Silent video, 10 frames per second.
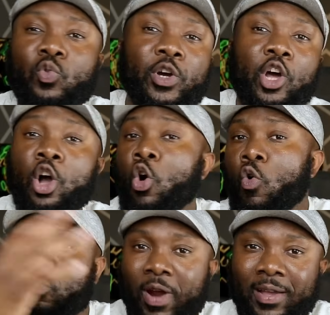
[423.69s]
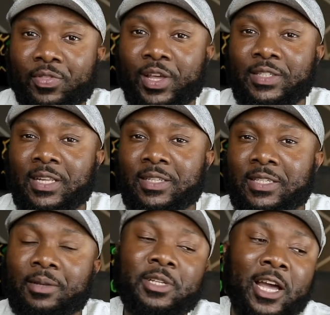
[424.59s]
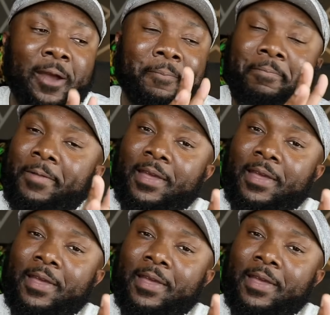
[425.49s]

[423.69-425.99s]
doing a whole rack of things at the same time,